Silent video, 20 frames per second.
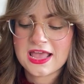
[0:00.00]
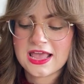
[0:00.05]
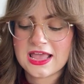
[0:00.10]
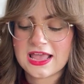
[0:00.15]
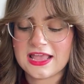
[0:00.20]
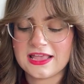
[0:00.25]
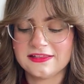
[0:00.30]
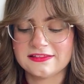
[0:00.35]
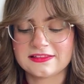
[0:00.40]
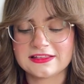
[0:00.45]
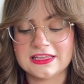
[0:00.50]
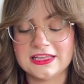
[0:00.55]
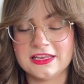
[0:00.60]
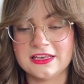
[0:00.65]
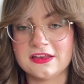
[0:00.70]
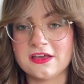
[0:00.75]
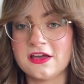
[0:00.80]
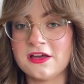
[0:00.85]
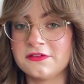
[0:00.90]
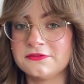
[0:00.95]
a skein
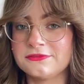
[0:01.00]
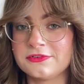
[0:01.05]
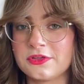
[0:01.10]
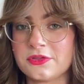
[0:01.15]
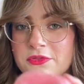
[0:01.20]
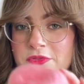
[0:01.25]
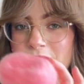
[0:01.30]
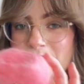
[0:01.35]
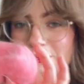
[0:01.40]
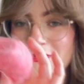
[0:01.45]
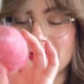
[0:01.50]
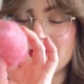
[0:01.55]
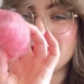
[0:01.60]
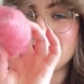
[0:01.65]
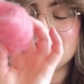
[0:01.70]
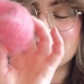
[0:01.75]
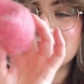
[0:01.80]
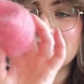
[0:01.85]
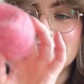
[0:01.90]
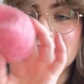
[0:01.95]
of
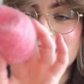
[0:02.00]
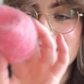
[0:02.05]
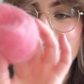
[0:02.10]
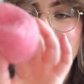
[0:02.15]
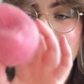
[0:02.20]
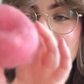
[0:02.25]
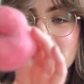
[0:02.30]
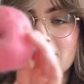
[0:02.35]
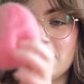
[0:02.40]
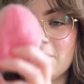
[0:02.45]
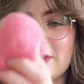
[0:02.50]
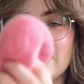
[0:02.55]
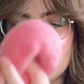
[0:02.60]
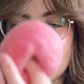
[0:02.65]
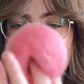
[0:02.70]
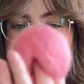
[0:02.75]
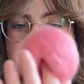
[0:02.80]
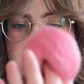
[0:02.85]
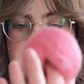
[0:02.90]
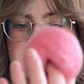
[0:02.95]
thrifted, or I
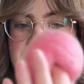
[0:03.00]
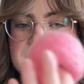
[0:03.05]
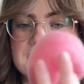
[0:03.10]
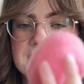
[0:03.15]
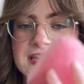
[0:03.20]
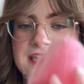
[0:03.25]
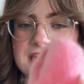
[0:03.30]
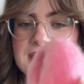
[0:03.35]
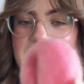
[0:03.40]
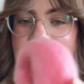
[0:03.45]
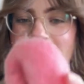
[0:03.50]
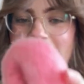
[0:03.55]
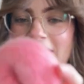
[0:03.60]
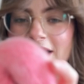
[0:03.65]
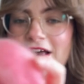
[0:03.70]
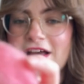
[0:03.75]
guess not a skein, a cake